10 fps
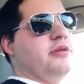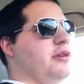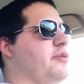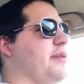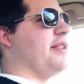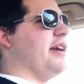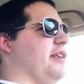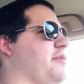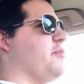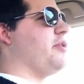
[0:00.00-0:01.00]
I was going to say. I
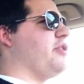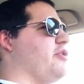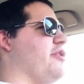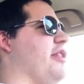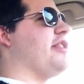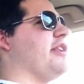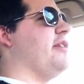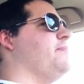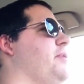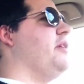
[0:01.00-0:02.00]
was pretty sure it's less than.
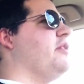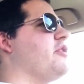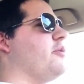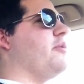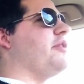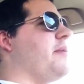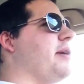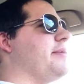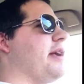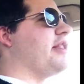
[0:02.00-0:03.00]
So it will not be
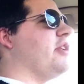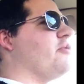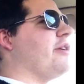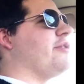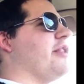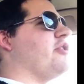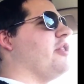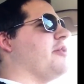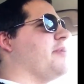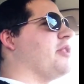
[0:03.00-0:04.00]
able to take Siege Rhinos unless you
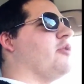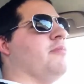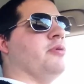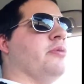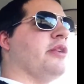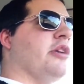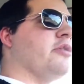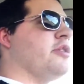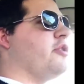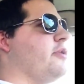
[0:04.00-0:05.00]
like bestow a Boom Satyr
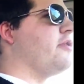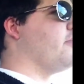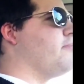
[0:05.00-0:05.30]
onto it or something.